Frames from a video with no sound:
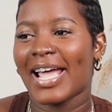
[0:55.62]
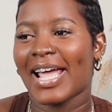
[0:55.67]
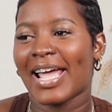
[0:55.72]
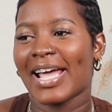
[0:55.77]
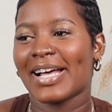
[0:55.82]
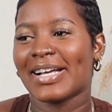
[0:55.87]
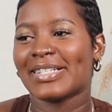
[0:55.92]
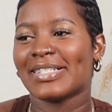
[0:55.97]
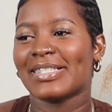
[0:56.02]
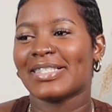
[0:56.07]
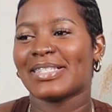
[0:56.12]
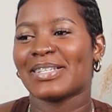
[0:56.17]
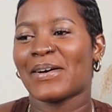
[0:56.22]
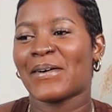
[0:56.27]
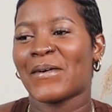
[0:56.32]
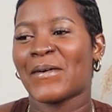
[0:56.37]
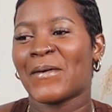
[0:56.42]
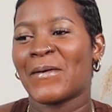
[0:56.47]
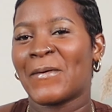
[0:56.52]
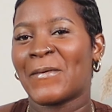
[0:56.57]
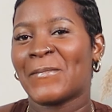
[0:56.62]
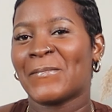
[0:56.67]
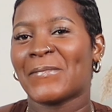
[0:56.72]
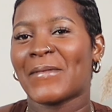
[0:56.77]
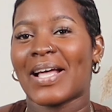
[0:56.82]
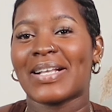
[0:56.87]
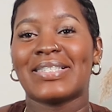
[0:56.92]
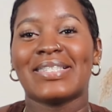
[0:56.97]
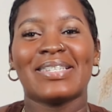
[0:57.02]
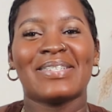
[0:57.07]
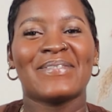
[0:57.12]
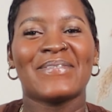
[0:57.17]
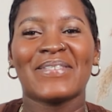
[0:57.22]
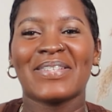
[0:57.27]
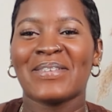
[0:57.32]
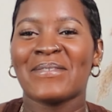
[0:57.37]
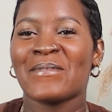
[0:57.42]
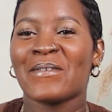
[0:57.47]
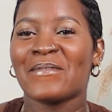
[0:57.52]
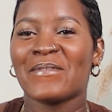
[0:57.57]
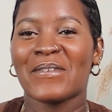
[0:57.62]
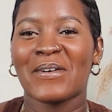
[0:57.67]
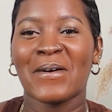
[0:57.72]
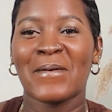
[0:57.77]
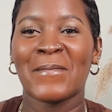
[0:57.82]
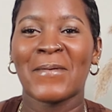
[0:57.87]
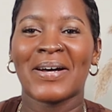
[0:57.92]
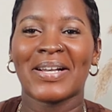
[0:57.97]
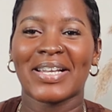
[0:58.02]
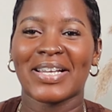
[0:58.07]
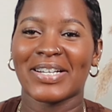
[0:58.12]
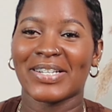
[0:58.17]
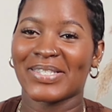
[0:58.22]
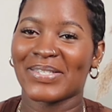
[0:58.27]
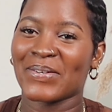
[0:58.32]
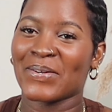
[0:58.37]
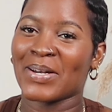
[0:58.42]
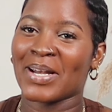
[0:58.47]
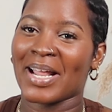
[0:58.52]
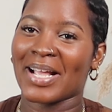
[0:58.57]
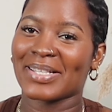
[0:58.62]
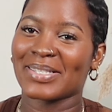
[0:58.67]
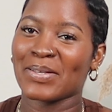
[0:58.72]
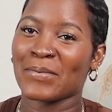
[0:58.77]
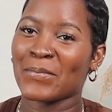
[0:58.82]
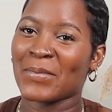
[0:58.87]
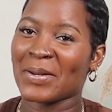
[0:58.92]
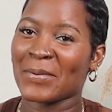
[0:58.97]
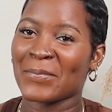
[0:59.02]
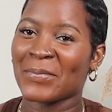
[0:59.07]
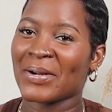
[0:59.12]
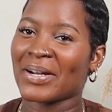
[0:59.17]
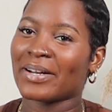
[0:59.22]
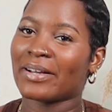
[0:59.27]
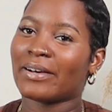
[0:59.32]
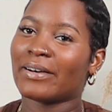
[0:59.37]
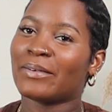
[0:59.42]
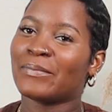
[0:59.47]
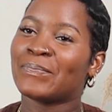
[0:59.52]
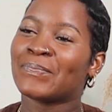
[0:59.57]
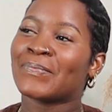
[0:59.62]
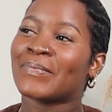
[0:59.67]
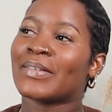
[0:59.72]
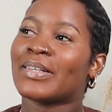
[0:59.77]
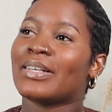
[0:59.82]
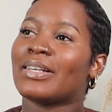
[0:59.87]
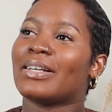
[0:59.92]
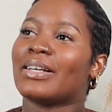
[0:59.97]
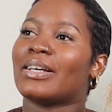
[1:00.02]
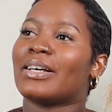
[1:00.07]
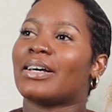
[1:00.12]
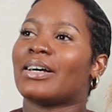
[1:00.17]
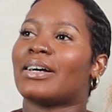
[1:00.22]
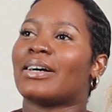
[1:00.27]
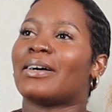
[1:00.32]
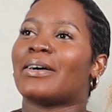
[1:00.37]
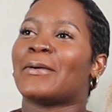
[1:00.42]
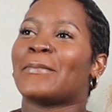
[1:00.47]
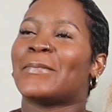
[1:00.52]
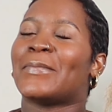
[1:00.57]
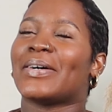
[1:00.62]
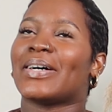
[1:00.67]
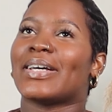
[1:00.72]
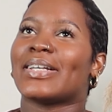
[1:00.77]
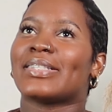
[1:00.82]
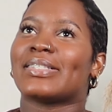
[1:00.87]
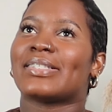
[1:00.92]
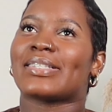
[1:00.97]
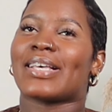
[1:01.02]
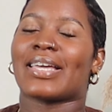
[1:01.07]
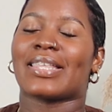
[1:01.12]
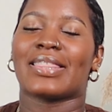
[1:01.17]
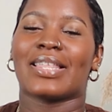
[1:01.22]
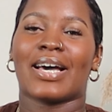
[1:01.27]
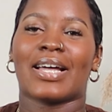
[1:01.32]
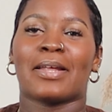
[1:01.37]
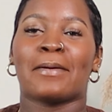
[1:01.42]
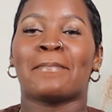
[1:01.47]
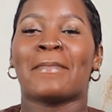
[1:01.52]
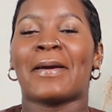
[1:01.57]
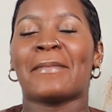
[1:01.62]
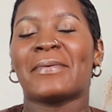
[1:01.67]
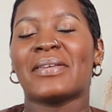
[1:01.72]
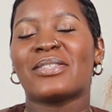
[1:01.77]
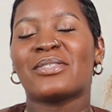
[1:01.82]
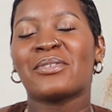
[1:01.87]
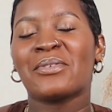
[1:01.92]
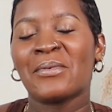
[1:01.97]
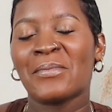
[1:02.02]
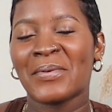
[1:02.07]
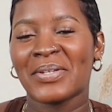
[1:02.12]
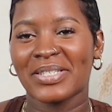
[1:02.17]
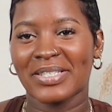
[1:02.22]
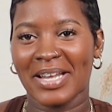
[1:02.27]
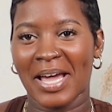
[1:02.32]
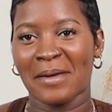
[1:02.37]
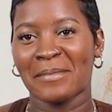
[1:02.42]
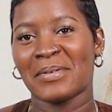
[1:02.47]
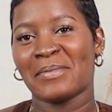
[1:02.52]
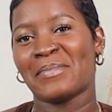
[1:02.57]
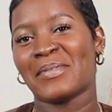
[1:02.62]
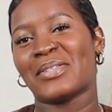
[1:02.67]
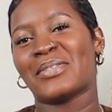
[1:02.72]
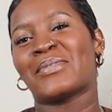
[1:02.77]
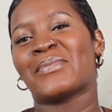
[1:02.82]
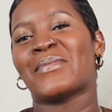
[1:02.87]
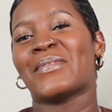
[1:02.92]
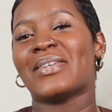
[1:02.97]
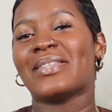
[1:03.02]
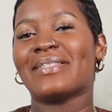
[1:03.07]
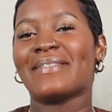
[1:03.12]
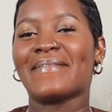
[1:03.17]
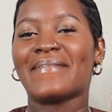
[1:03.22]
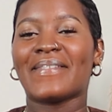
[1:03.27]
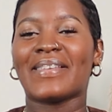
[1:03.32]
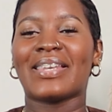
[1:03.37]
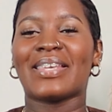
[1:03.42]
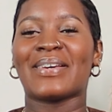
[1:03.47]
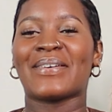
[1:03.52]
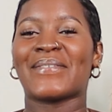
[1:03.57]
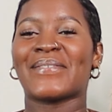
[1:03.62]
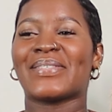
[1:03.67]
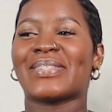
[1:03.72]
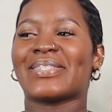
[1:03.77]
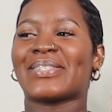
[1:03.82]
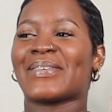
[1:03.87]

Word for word: And um, I didn't really want to come on here sounding like somebody bred up, uh, but I thought it might be too much time in between the videos,